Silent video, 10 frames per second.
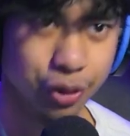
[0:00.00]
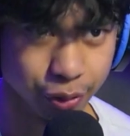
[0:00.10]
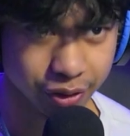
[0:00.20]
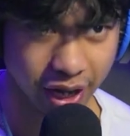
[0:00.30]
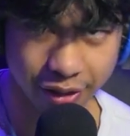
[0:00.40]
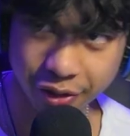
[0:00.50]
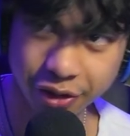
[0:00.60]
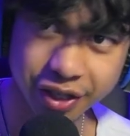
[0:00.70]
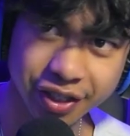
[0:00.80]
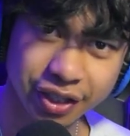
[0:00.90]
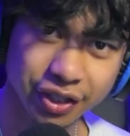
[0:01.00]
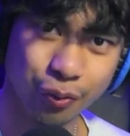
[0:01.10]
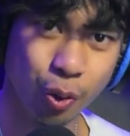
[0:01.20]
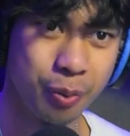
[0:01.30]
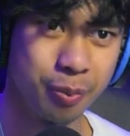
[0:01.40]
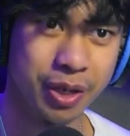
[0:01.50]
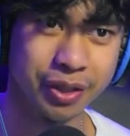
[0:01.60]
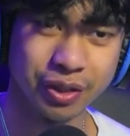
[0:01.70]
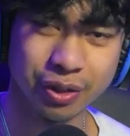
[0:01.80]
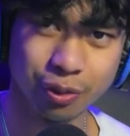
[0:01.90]
1036 of One
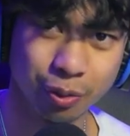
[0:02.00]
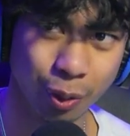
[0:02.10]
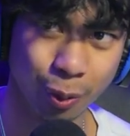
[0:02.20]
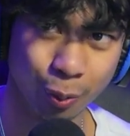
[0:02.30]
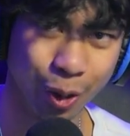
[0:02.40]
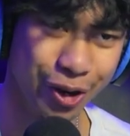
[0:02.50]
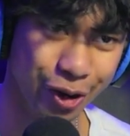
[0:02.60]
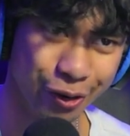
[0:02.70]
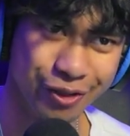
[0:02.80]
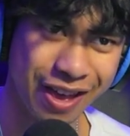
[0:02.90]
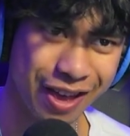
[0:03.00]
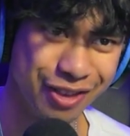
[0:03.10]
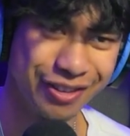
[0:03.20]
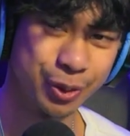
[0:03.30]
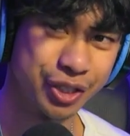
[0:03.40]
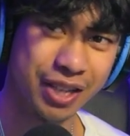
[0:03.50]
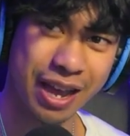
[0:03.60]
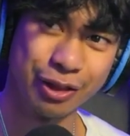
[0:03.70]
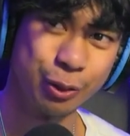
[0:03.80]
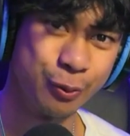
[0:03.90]
Piece. We're nearing the end. We just
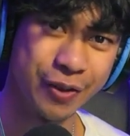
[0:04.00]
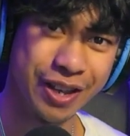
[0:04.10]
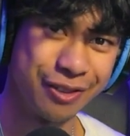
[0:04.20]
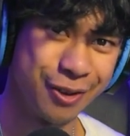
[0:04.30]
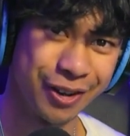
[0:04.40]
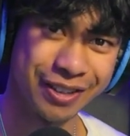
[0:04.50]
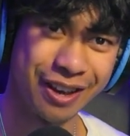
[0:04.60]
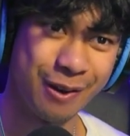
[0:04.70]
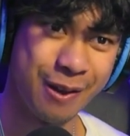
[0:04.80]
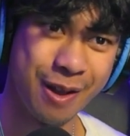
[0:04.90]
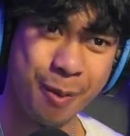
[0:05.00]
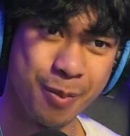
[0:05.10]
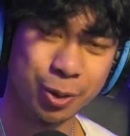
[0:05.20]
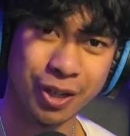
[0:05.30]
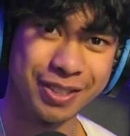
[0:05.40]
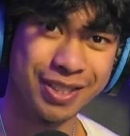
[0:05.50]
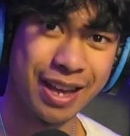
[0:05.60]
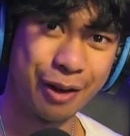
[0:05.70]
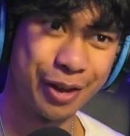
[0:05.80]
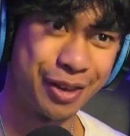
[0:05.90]
had Luffy get knocked out, and I'm trying to see
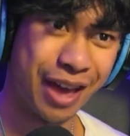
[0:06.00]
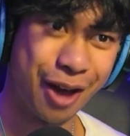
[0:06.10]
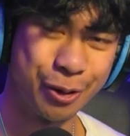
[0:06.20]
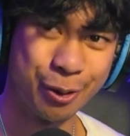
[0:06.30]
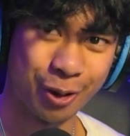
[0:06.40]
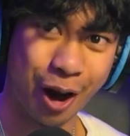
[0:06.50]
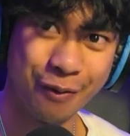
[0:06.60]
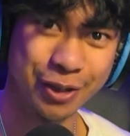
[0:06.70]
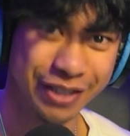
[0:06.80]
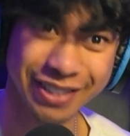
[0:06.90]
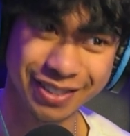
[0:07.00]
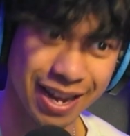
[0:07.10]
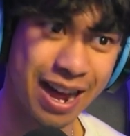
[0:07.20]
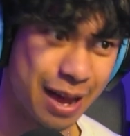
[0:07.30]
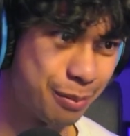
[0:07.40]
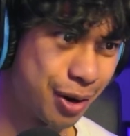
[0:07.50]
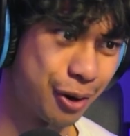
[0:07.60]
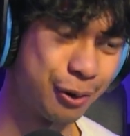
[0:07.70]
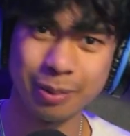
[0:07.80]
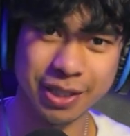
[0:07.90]
how he recovers this time,
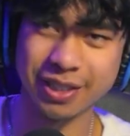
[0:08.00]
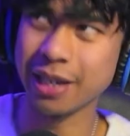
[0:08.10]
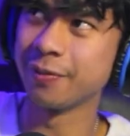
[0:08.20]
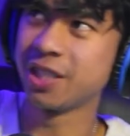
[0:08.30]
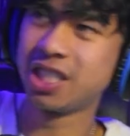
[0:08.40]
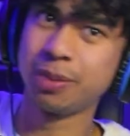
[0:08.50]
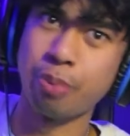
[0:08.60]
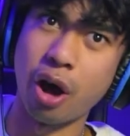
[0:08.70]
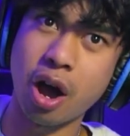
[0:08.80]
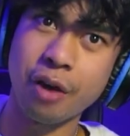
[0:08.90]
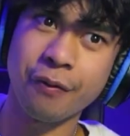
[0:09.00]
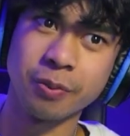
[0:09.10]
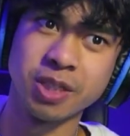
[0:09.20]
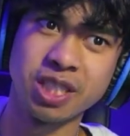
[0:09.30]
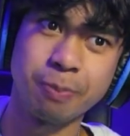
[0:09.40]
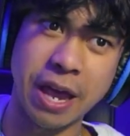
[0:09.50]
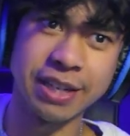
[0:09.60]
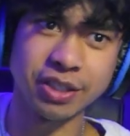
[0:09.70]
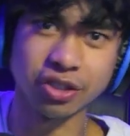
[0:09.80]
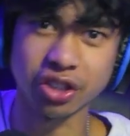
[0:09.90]
bro. I'm gonna see him spawn from
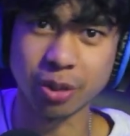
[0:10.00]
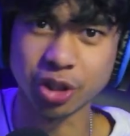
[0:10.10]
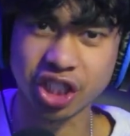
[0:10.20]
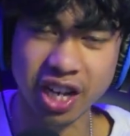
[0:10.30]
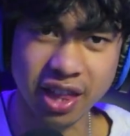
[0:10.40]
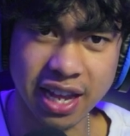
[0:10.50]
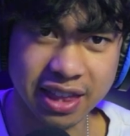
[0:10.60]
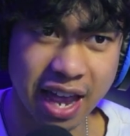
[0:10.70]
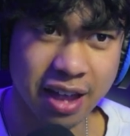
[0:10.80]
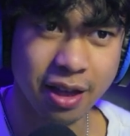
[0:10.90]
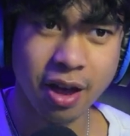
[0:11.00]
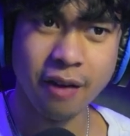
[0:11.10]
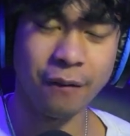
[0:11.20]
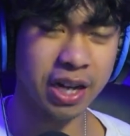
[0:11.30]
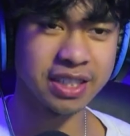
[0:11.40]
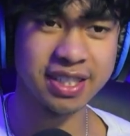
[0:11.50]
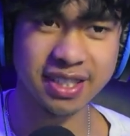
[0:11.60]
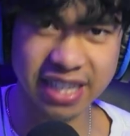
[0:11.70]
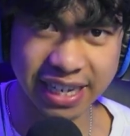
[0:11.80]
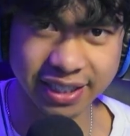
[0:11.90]
space or some shit like that. Fucking
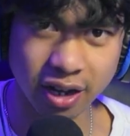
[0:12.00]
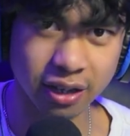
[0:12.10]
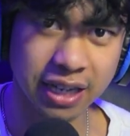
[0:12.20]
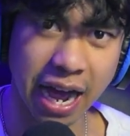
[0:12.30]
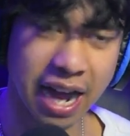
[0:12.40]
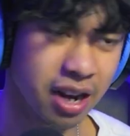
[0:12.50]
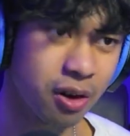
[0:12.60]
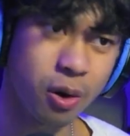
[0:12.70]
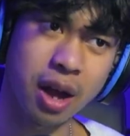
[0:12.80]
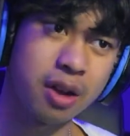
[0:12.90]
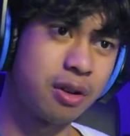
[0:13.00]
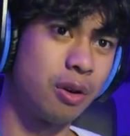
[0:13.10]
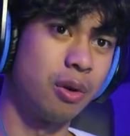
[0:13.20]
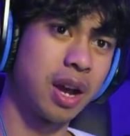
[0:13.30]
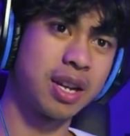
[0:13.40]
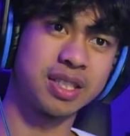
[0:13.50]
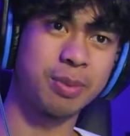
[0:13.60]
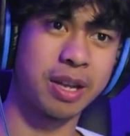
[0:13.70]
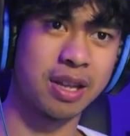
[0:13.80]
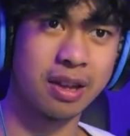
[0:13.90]
sneeze on Kaido? I don't know. I could
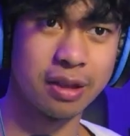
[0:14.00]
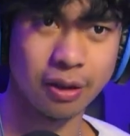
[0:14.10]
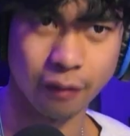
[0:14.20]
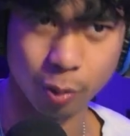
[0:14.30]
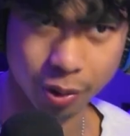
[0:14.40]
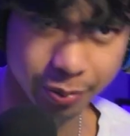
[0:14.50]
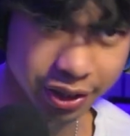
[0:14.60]
expect anything from One